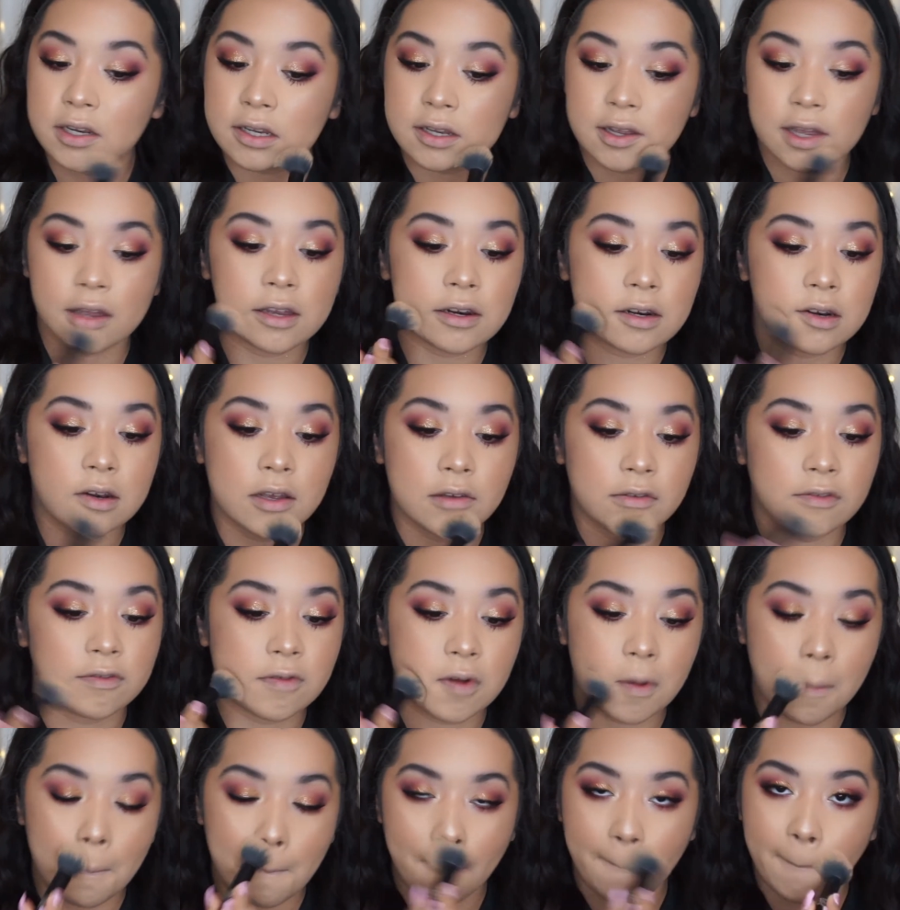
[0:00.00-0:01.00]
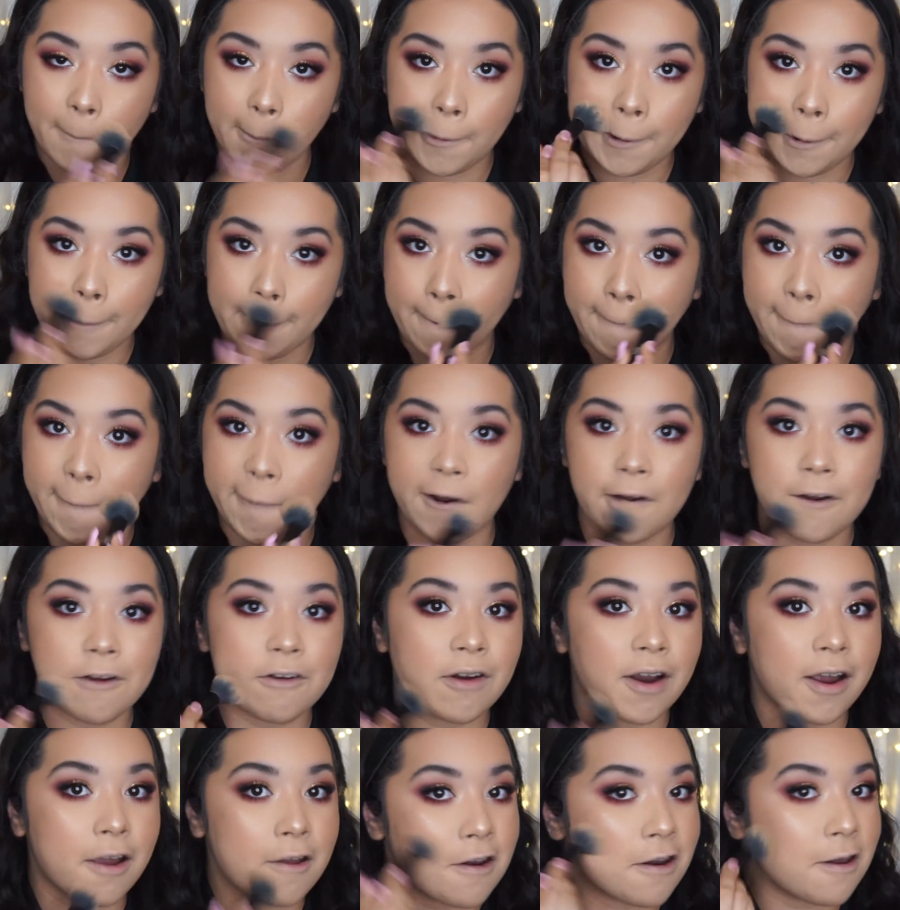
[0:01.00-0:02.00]
Kind of blend it
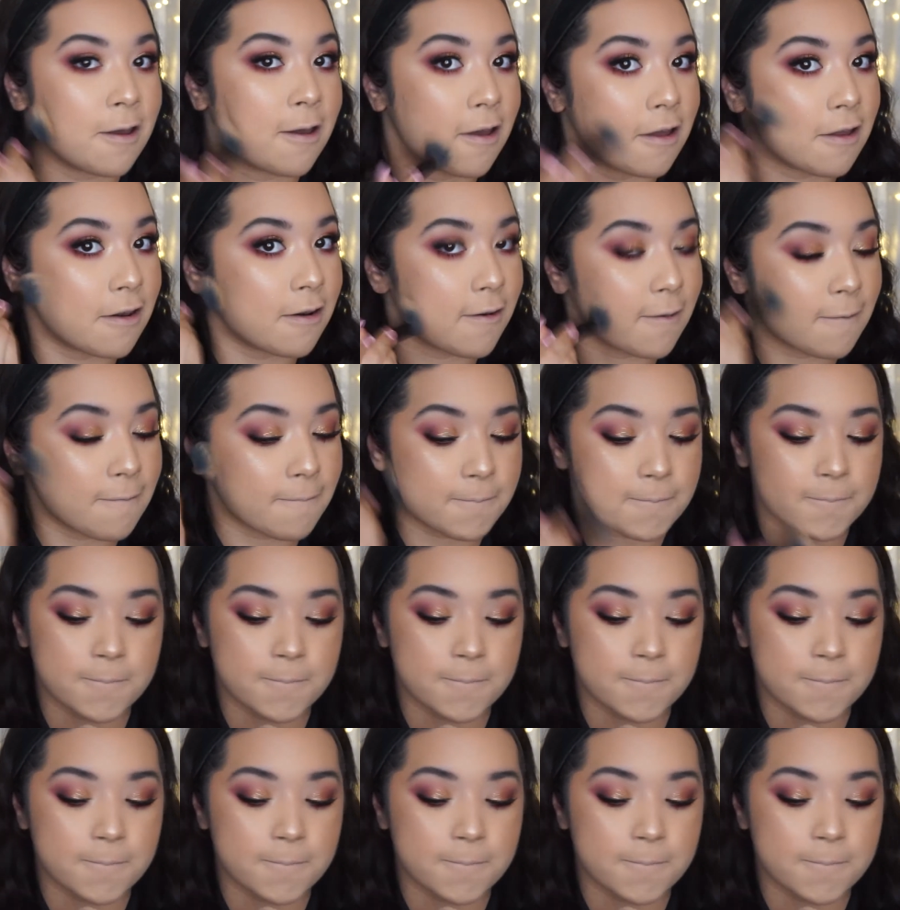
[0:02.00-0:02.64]
right in.